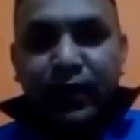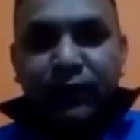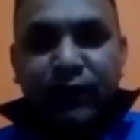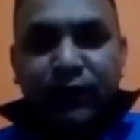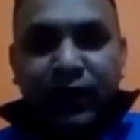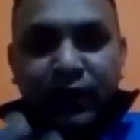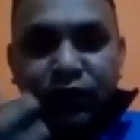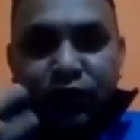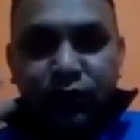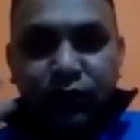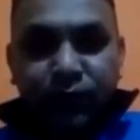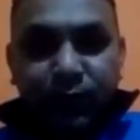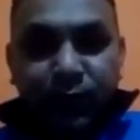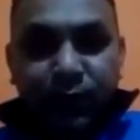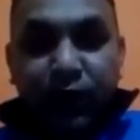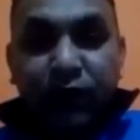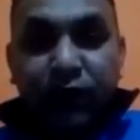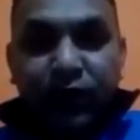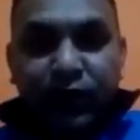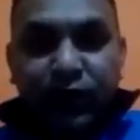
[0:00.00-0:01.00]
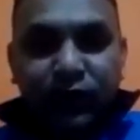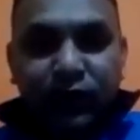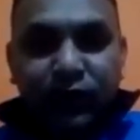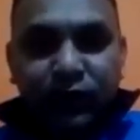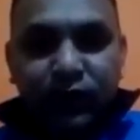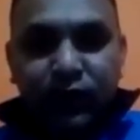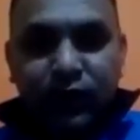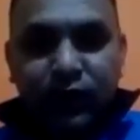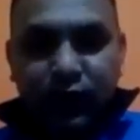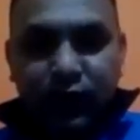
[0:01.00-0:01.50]
If I got power,
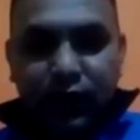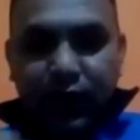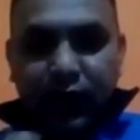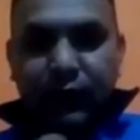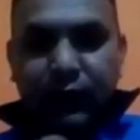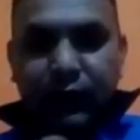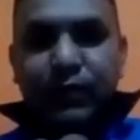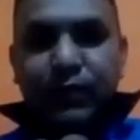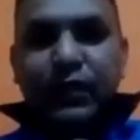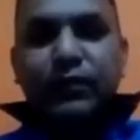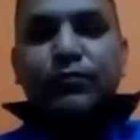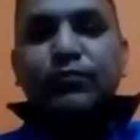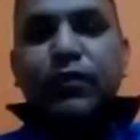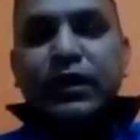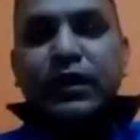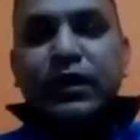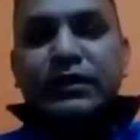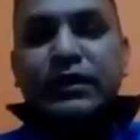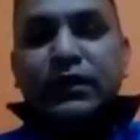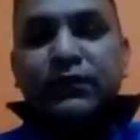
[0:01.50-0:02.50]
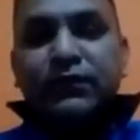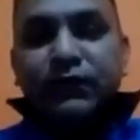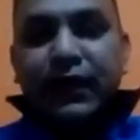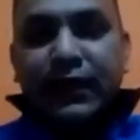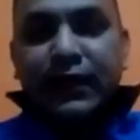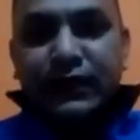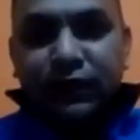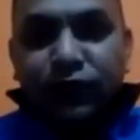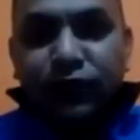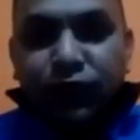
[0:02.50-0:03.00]
I become
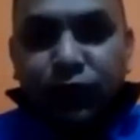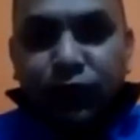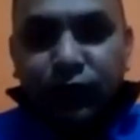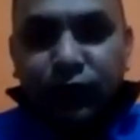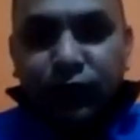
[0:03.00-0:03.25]
myself as a god.